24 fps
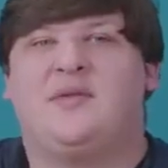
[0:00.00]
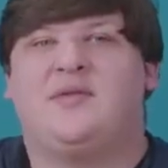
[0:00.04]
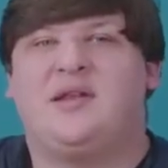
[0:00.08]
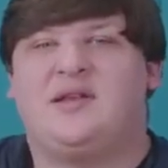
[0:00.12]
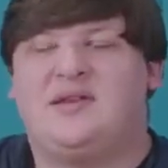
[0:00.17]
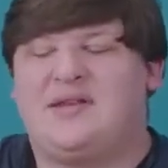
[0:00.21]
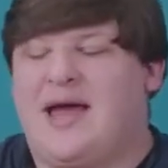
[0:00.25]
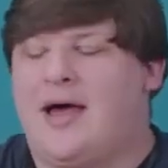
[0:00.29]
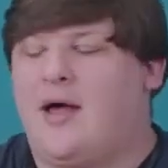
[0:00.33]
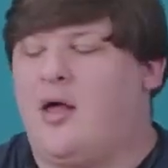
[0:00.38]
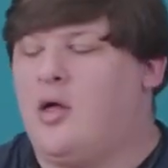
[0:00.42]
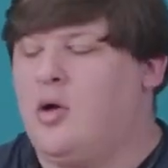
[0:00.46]

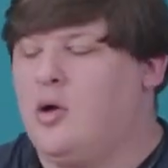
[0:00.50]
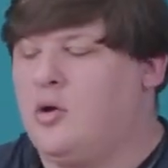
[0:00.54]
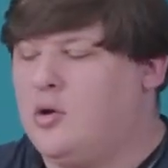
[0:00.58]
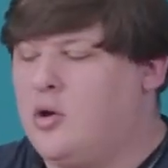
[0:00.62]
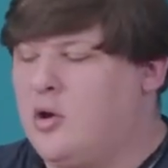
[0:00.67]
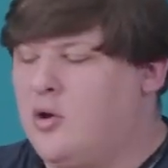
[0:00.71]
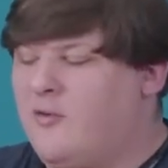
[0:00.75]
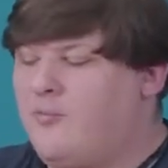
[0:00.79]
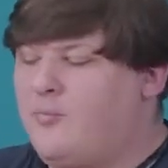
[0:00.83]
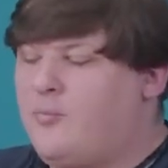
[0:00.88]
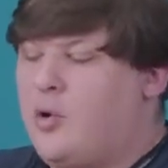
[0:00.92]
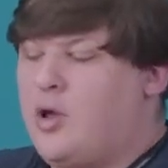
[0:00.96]
that Dell
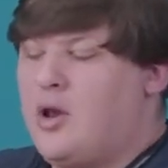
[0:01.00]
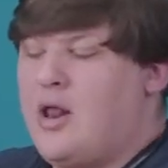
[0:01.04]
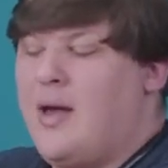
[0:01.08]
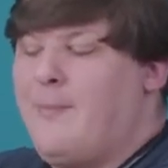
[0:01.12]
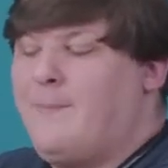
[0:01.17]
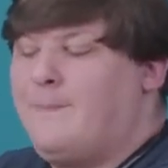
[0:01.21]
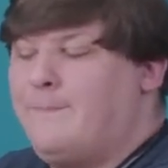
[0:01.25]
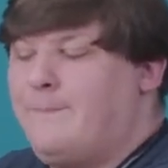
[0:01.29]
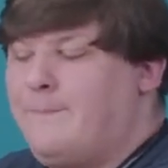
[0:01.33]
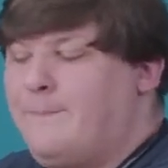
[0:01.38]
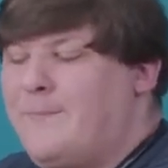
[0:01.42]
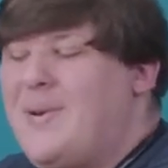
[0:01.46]
could have put
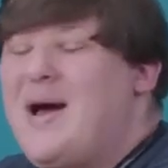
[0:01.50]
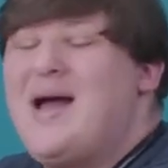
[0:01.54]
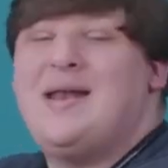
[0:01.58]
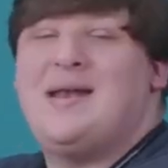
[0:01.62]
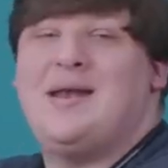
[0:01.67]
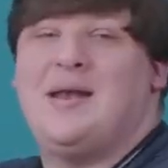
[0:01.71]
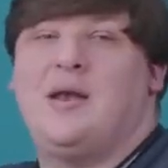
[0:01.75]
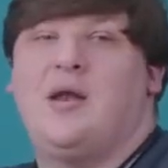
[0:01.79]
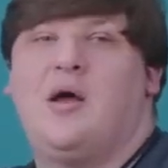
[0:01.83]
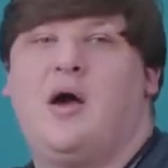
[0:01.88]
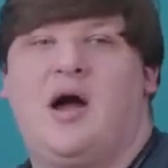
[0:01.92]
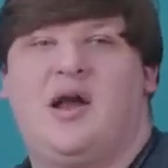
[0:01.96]
a
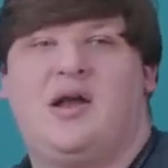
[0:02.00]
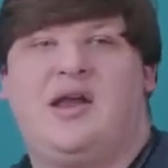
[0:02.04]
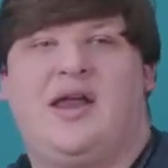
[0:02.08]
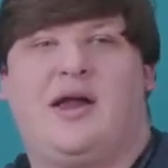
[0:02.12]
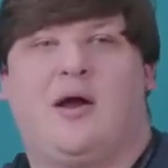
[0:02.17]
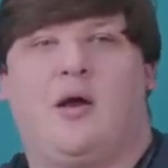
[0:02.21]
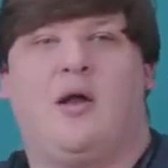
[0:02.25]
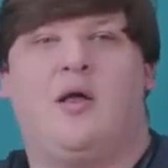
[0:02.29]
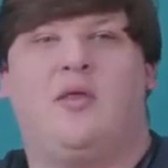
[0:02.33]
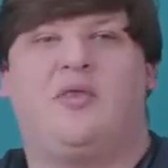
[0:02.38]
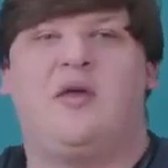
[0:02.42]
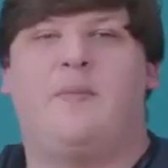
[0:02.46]
button on
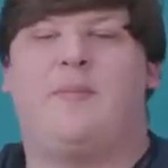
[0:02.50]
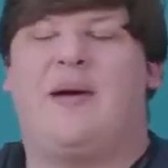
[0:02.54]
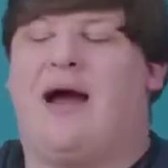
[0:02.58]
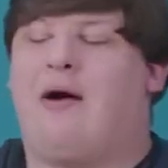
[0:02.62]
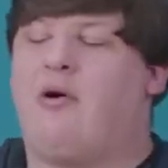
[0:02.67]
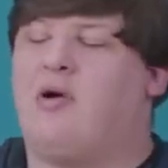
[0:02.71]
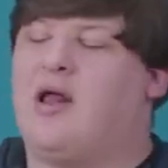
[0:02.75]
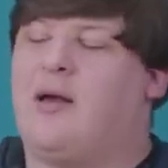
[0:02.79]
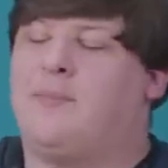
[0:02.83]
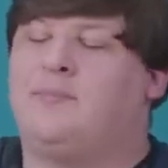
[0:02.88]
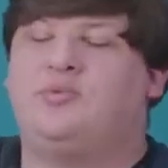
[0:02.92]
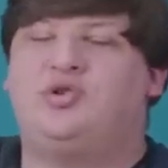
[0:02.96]
here that
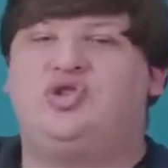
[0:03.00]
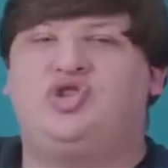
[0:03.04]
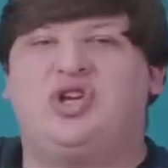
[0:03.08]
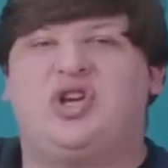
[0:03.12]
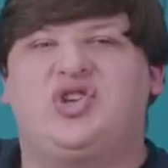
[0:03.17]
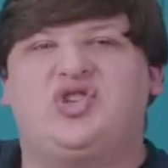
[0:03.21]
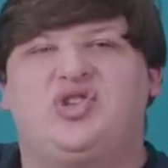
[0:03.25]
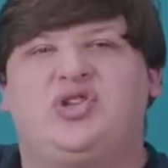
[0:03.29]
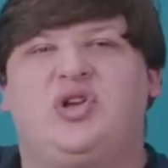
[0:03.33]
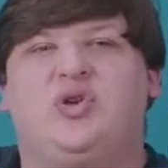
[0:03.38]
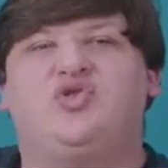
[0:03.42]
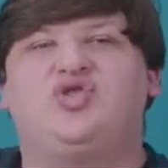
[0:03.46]
powered up
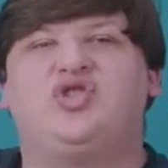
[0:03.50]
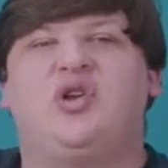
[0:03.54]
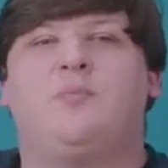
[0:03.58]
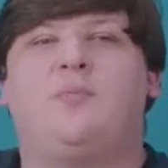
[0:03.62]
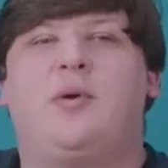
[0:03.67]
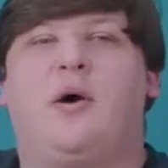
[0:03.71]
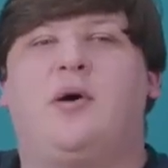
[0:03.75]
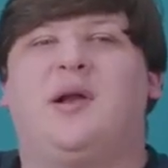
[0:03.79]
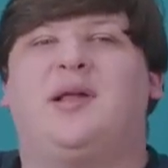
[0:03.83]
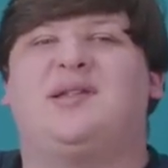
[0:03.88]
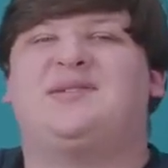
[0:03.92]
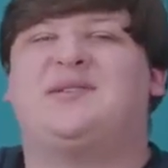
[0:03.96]
just those
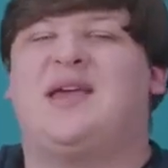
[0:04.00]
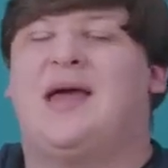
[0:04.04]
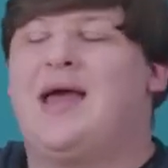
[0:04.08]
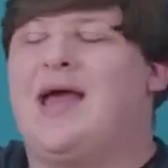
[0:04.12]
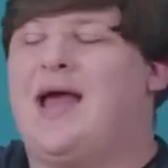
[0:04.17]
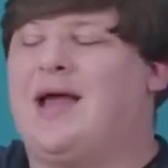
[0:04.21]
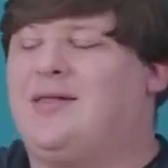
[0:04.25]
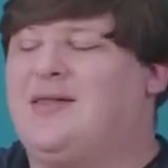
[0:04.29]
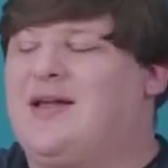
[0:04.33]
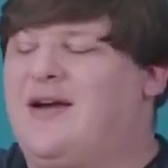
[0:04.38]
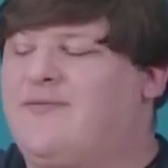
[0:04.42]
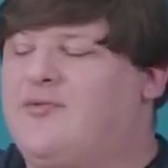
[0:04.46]
components
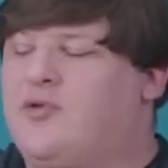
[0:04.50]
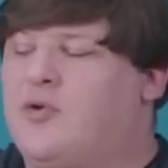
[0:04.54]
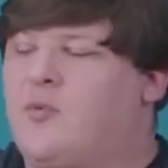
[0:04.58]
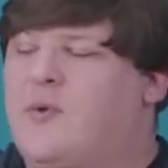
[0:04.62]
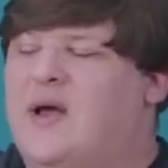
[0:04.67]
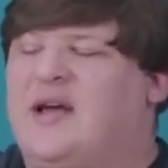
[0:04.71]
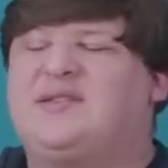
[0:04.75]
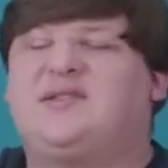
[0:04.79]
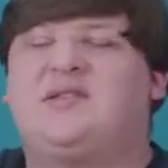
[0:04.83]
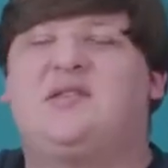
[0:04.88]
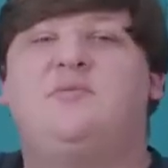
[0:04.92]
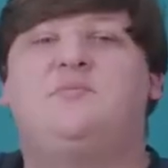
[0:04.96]
and left the
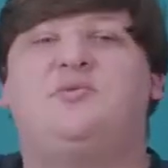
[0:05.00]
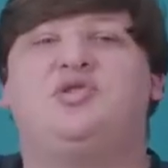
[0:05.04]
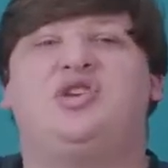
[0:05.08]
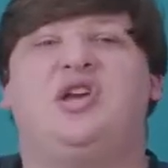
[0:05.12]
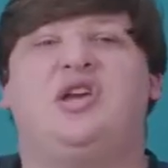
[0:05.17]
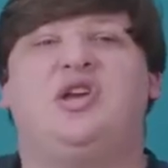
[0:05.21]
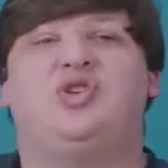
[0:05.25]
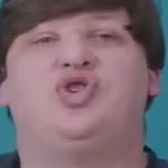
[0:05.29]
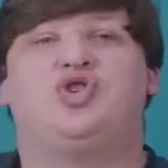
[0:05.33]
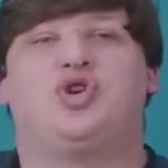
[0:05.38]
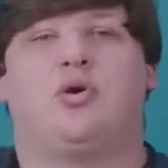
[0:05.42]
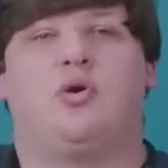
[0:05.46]
rest of the
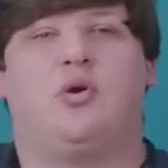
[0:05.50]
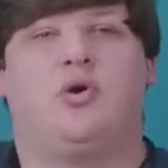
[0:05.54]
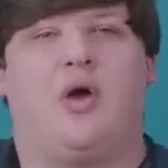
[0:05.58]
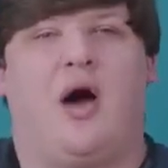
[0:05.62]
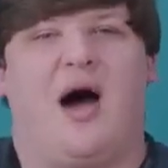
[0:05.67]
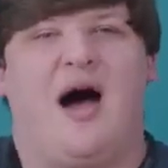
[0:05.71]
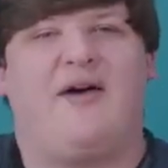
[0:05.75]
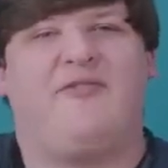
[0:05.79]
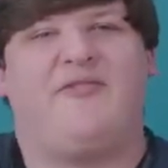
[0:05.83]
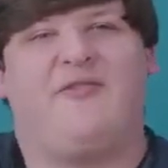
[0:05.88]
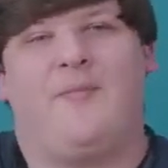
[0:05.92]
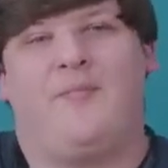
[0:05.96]
machine turned
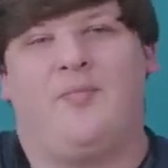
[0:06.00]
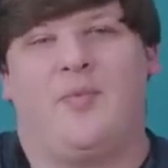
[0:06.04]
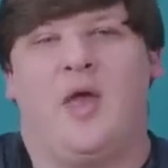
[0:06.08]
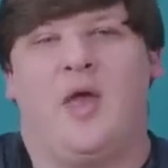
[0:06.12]
off.